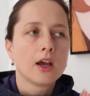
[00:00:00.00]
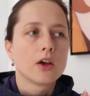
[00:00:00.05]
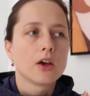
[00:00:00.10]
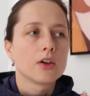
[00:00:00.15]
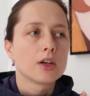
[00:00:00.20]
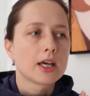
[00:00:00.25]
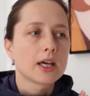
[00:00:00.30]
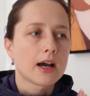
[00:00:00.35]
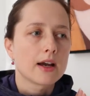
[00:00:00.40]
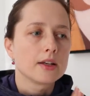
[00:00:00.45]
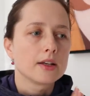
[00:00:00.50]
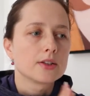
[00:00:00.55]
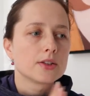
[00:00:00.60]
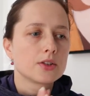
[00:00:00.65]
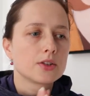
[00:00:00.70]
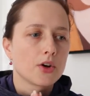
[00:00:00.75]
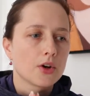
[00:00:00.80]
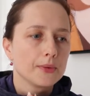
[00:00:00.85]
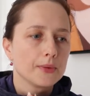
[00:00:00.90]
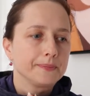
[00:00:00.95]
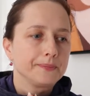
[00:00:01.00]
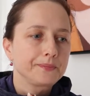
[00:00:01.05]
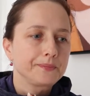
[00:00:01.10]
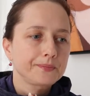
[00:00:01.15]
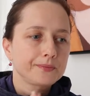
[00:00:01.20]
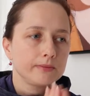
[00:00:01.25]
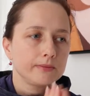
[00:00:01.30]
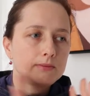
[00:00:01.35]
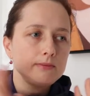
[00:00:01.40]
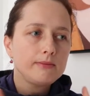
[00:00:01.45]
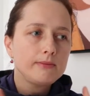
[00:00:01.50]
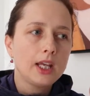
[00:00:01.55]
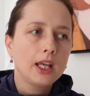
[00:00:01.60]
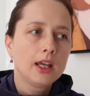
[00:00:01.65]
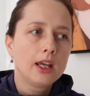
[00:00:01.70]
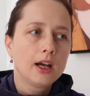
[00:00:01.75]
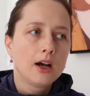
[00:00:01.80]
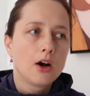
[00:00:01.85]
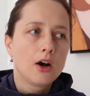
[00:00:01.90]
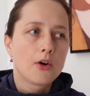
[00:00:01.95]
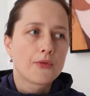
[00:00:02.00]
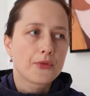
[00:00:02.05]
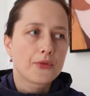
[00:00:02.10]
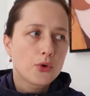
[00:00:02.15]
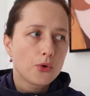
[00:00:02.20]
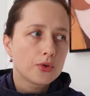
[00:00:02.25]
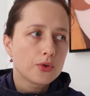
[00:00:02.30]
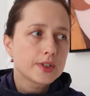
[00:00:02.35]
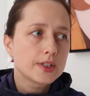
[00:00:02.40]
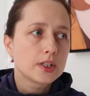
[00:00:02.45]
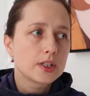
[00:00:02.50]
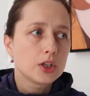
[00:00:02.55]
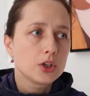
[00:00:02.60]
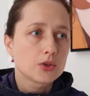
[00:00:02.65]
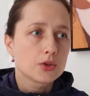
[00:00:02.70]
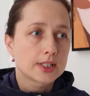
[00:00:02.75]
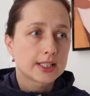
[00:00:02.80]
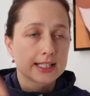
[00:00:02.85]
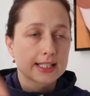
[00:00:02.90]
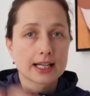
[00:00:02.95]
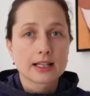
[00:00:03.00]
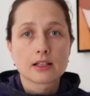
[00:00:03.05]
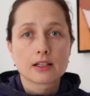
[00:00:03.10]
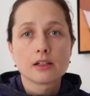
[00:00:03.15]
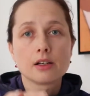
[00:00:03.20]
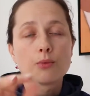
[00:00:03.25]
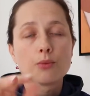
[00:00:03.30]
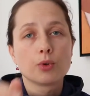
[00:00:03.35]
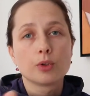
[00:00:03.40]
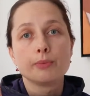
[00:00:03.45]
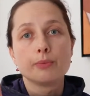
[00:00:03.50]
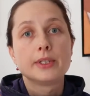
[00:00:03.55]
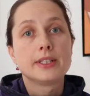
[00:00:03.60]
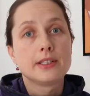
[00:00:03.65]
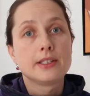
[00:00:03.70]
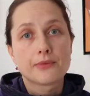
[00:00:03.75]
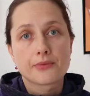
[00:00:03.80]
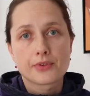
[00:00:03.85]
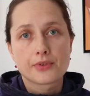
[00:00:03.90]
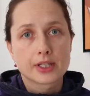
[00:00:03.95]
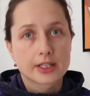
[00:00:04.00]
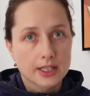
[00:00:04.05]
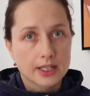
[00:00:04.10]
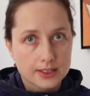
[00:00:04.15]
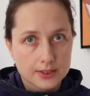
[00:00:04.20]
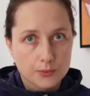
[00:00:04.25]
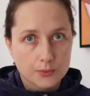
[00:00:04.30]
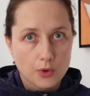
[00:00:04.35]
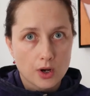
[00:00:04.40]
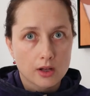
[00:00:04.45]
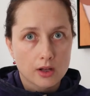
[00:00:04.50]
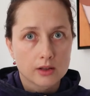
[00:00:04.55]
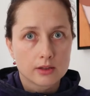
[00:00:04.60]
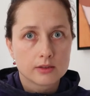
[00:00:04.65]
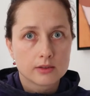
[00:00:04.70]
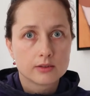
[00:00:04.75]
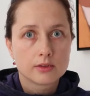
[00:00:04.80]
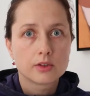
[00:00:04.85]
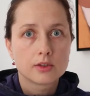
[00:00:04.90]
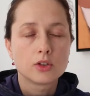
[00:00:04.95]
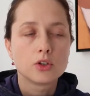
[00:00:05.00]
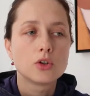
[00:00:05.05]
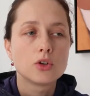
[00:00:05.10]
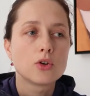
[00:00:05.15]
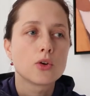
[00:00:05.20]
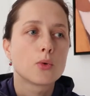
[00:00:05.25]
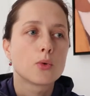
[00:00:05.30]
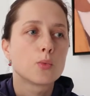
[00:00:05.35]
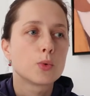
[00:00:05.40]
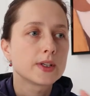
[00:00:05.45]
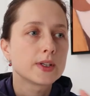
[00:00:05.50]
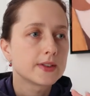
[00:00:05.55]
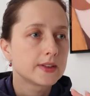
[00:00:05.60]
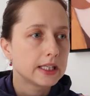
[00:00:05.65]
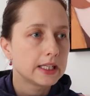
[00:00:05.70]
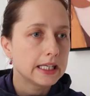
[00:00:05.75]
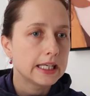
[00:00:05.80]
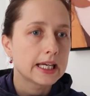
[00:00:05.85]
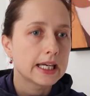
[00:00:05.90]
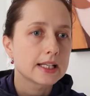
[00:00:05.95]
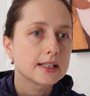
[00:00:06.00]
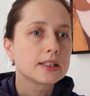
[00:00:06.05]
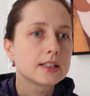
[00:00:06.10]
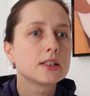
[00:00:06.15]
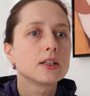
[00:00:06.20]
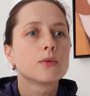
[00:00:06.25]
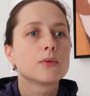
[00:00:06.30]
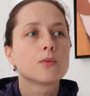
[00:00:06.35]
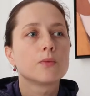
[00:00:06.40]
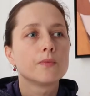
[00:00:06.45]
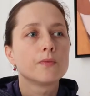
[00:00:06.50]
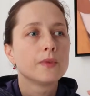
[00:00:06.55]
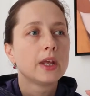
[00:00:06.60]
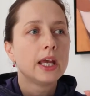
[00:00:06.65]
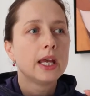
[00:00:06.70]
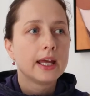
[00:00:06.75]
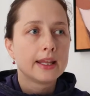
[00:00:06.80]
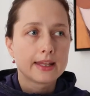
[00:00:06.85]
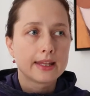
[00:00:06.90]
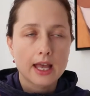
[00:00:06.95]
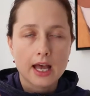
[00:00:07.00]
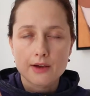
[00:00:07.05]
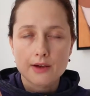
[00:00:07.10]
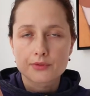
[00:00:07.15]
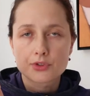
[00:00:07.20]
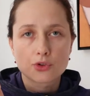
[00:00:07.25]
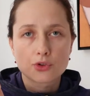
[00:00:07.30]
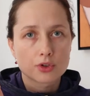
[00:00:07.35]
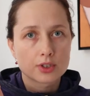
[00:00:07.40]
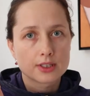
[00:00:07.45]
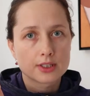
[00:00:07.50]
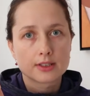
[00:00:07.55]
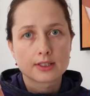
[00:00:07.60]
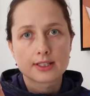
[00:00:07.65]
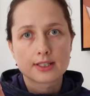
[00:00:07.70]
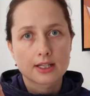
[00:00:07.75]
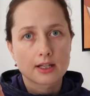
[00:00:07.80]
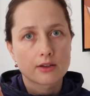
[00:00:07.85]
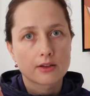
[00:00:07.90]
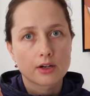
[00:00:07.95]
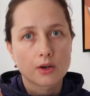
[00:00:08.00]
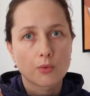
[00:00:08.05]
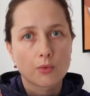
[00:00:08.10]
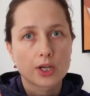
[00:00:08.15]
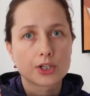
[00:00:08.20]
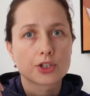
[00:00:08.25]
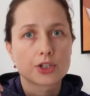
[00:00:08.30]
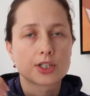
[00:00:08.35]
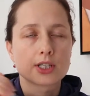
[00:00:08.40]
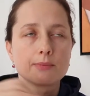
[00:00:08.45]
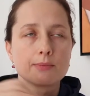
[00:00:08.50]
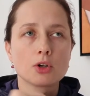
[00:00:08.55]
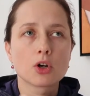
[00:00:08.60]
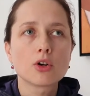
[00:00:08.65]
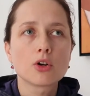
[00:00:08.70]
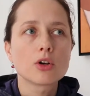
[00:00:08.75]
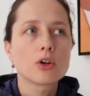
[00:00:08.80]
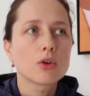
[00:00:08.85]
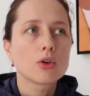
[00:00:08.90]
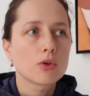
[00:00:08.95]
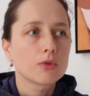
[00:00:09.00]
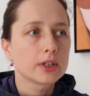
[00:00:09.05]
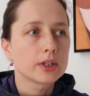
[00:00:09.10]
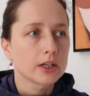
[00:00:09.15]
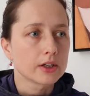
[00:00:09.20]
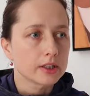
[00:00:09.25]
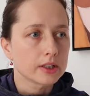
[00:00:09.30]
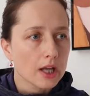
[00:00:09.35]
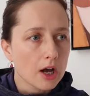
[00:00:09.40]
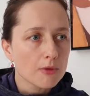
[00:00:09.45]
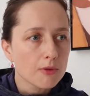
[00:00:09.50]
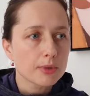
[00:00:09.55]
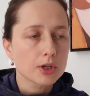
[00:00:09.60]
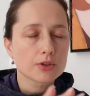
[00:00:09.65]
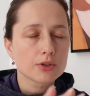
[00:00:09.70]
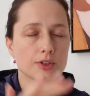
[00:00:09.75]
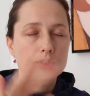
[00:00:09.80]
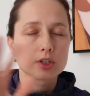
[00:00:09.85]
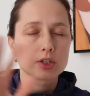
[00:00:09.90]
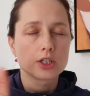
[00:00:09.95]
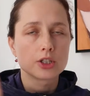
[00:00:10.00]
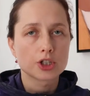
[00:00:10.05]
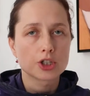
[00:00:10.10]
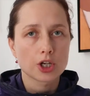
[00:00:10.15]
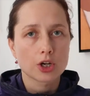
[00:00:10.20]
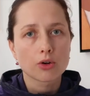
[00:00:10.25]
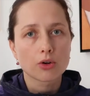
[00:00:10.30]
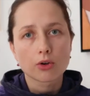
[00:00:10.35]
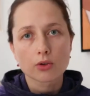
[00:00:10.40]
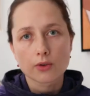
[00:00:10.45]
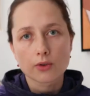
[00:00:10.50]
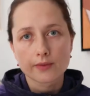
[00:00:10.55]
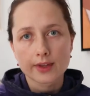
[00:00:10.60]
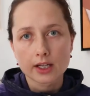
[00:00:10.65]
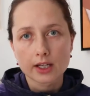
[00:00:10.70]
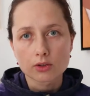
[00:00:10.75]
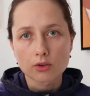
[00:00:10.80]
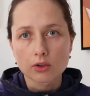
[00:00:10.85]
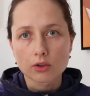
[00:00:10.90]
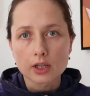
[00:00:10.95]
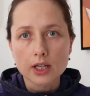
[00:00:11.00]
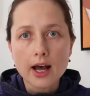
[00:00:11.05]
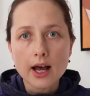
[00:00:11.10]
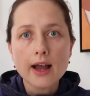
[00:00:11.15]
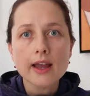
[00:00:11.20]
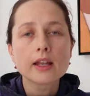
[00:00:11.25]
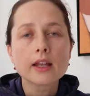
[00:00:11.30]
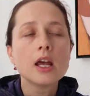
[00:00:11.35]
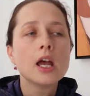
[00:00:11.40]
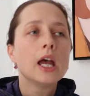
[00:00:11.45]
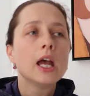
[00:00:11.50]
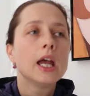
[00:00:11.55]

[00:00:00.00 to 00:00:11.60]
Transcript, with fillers: Okay, so of course your salary will be different as well. You know, with ENs, they have certain salary wages i'm not going to go there now because you can check all of that online